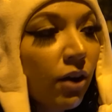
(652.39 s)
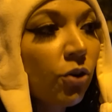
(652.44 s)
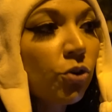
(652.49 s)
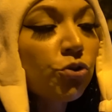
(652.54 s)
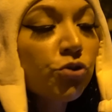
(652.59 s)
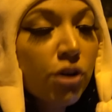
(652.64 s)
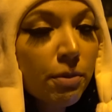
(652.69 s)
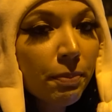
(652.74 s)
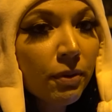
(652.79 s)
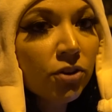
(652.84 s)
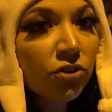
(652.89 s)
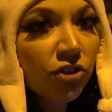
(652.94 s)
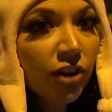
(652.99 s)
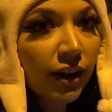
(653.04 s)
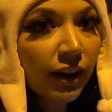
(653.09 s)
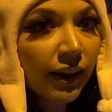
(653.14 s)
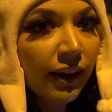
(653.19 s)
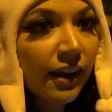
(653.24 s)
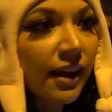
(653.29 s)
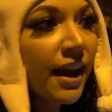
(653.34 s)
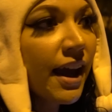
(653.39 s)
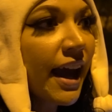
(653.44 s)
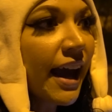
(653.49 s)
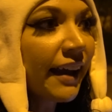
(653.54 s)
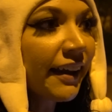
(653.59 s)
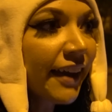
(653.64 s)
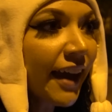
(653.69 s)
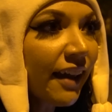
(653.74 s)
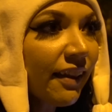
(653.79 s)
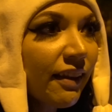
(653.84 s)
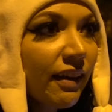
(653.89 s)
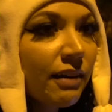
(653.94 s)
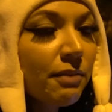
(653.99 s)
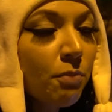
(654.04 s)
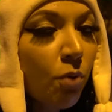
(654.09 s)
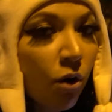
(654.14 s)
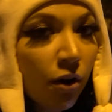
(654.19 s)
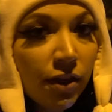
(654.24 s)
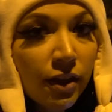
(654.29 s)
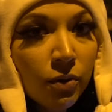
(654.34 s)
Or triple check it, and get like
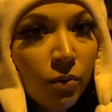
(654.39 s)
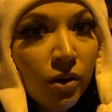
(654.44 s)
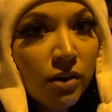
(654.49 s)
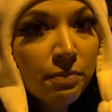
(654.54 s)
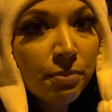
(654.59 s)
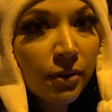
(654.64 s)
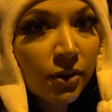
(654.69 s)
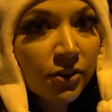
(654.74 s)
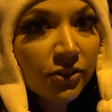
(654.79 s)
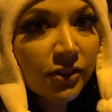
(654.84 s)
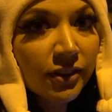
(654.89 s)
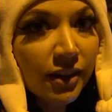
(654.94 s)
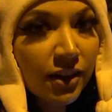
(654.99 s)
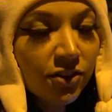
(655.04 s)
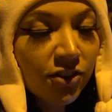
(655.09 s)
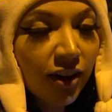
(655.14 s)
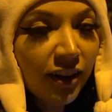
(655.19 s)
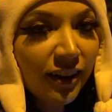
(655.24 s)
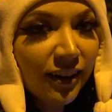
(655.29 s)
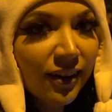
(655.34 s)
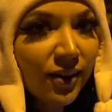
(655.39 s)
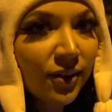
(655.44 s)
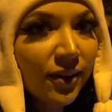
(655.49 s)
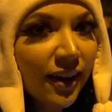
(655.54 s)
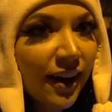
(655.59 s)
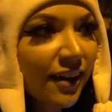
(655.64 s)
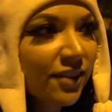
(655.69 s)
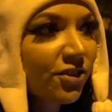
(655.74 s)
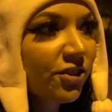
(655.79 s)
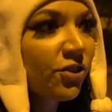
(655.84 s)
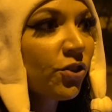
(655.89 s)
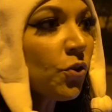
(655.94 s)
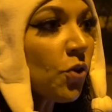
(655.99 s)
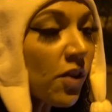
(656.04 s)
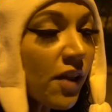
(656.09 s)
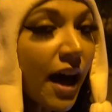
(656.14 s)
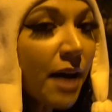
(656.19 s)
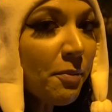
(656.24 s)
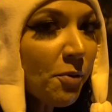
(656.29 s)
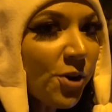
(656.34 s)
more than one person to check it, okay? Just do a
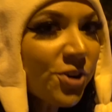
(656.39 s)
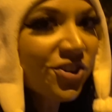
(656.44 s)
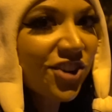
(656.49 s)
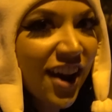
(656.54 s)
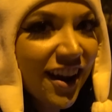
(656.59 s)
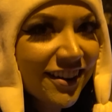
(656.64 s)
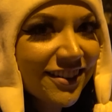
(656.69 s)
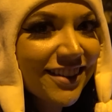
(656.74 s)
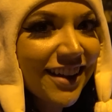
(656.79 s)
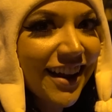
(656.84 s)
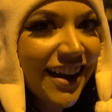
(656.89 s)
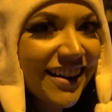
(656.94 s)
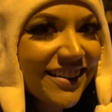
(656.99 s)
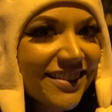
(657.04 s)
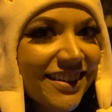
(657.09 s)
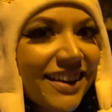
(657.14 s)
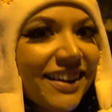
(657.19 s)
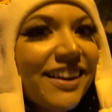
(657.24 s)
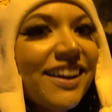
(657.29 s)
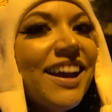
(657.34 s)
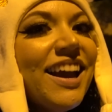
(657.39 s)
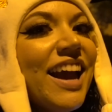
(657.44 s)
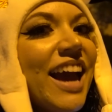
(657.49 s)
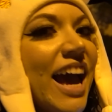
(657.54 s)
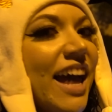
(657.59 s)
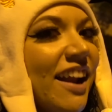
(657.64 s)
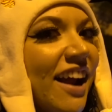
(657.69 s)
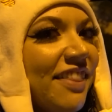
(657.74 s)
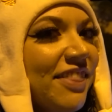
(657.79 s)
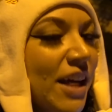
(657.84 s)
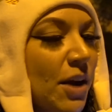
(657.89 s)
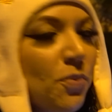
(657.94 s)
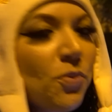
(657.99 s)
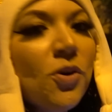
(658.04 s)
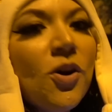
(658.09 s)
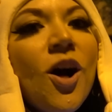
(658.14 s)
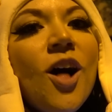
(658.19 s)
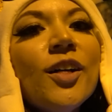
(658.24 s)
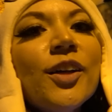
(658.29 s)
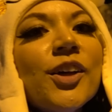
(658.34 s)
lot more checks, Niantic, and I think
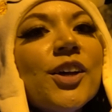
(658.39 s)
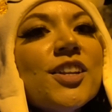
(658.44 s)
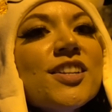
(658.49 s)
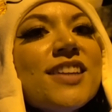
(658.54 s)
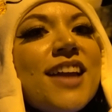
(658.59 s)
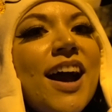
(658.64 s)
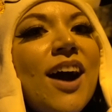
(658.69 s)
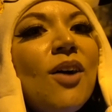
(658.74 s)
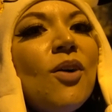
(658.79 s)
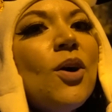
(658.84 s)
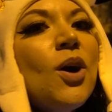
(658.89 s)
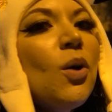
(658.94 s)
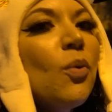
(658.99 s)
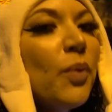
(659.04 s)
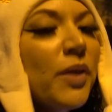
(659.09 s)
we're all good now.